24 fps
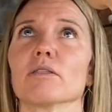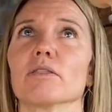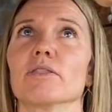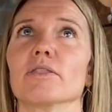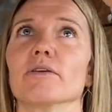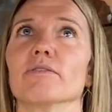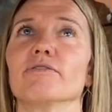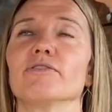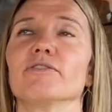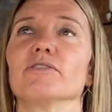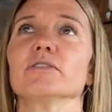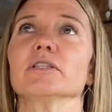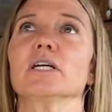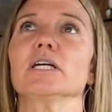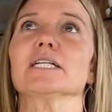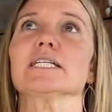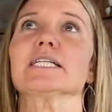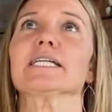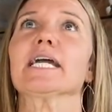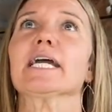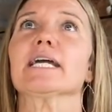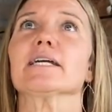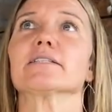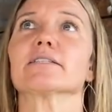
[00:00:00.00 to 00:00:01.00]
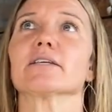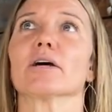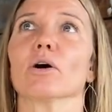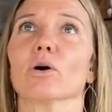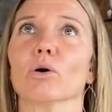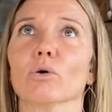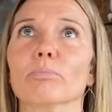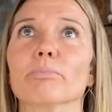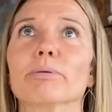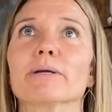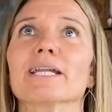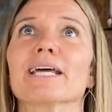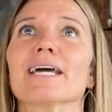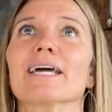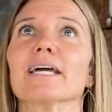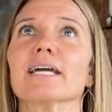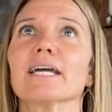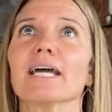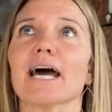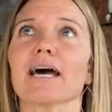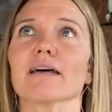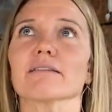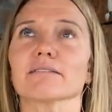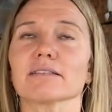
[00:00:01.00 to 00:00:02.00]
the floodgates
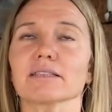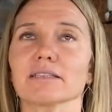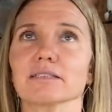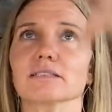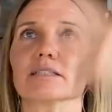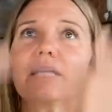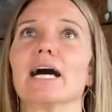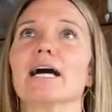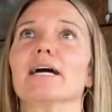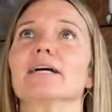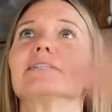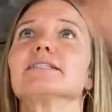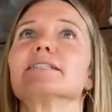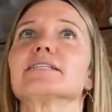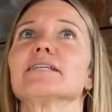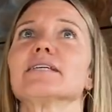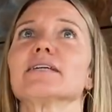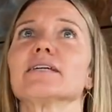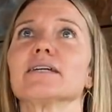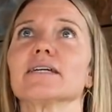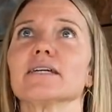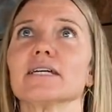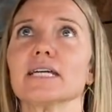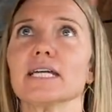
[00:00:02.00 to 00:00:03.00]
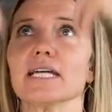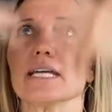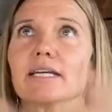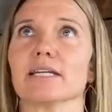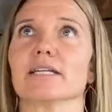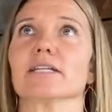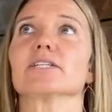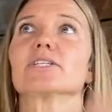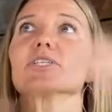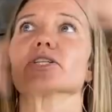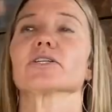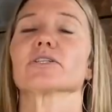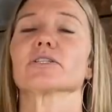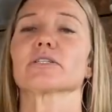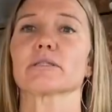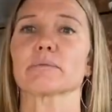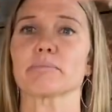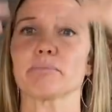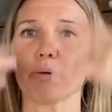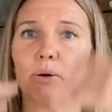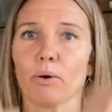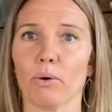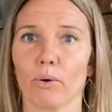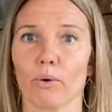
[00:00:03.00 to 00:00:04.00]
opening and let it
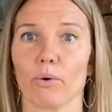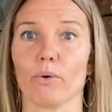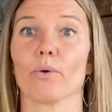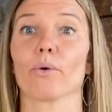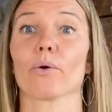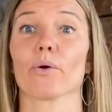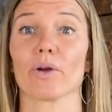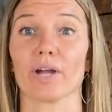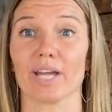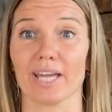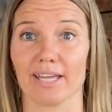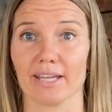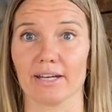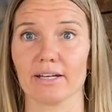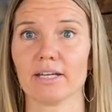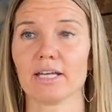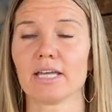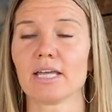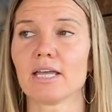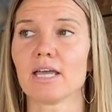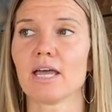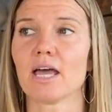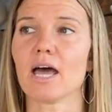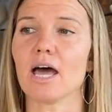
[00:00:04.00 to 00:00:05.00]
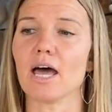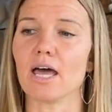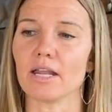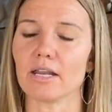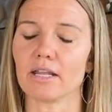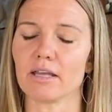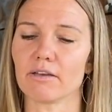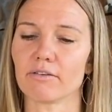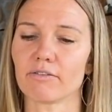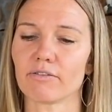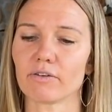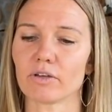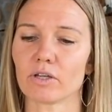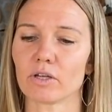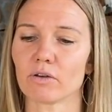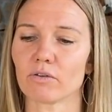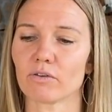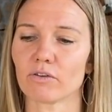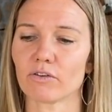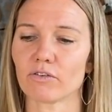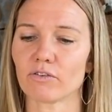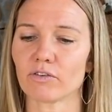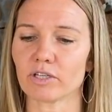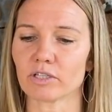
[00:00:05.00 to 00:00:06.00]
just pour in. And if it
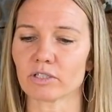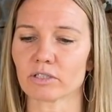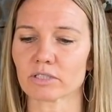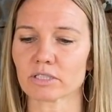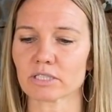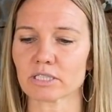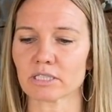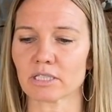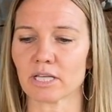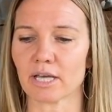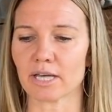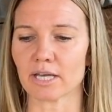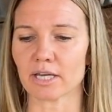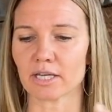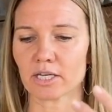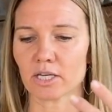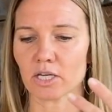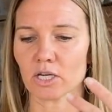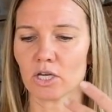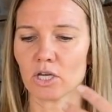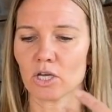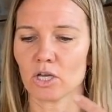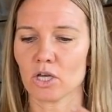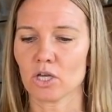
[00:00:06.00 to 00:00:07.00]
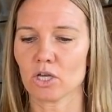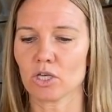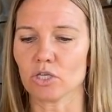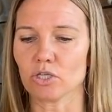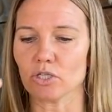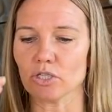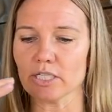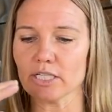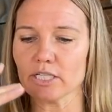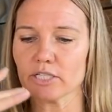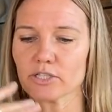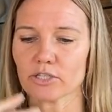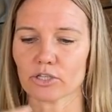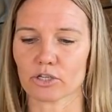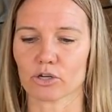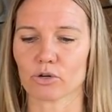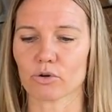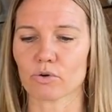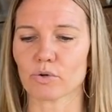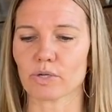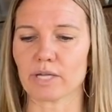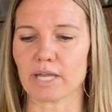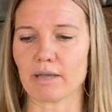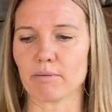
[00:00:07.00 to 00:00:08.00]
feels like you need to
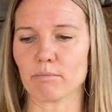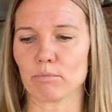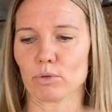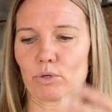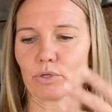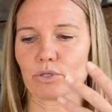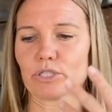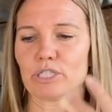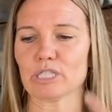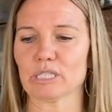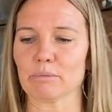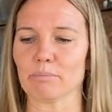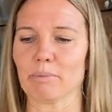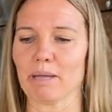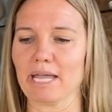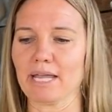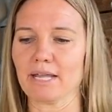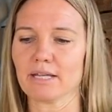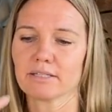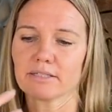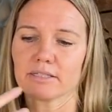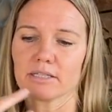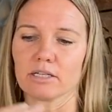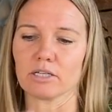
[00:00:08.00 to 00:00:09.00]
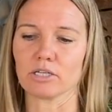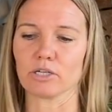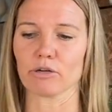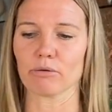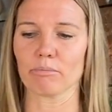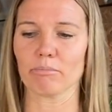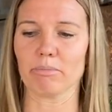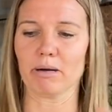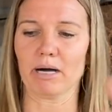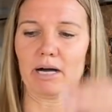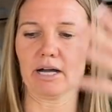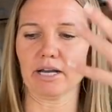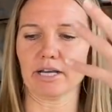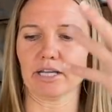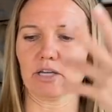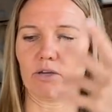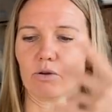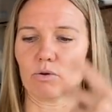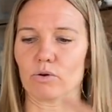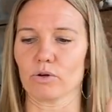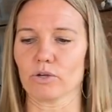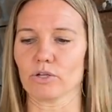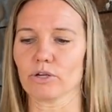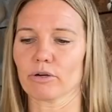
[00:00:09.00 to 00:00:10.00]
create more space in your body
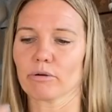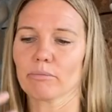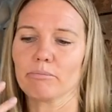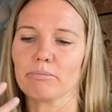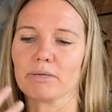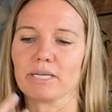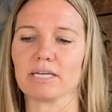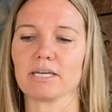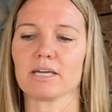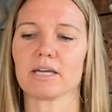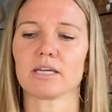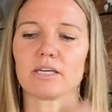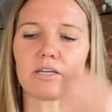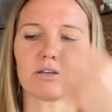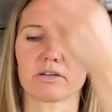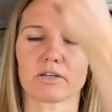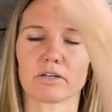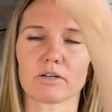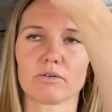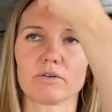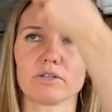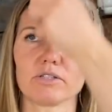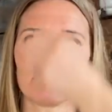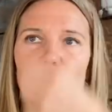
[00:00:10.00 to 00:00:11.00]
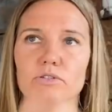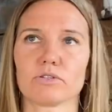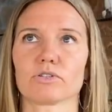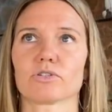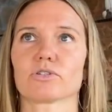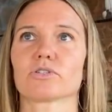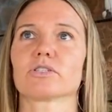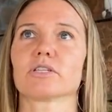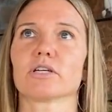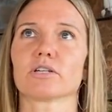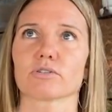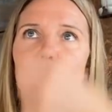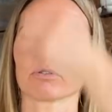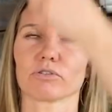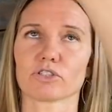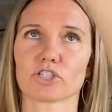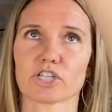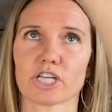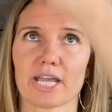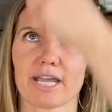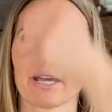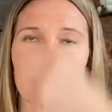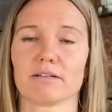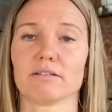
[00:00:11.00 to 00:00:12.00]
or your being, you can always use your central
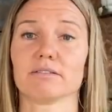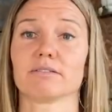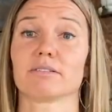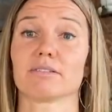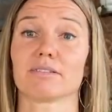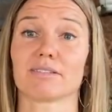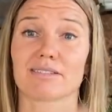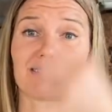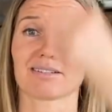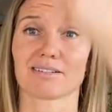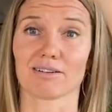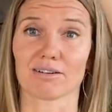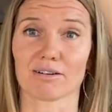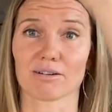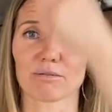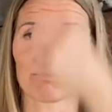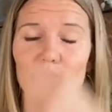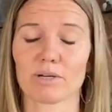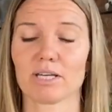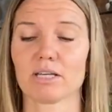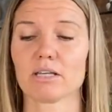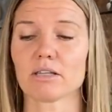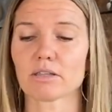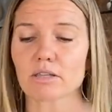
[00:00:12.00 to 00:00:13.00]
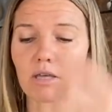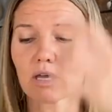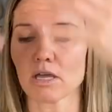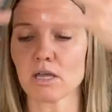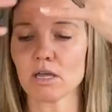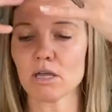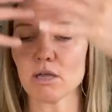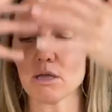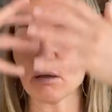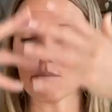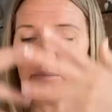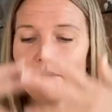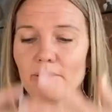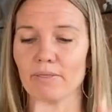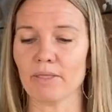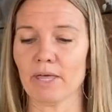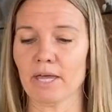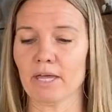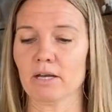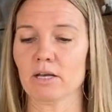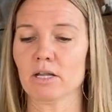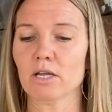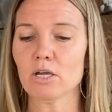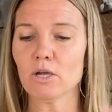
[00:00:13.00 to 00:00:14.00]
channel to start with, but
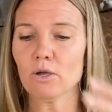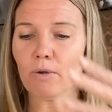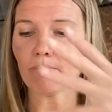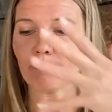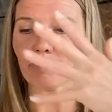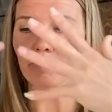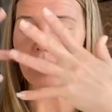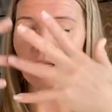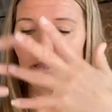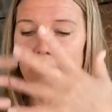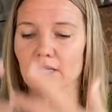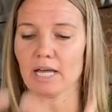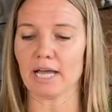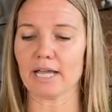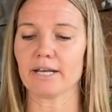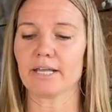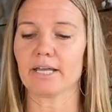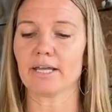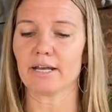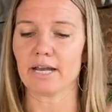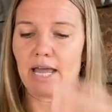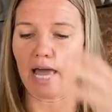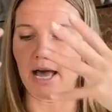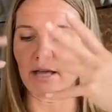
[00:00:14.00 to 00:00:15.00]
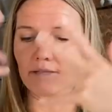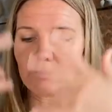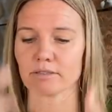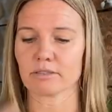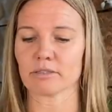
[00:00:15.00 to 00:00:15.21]
then let it, as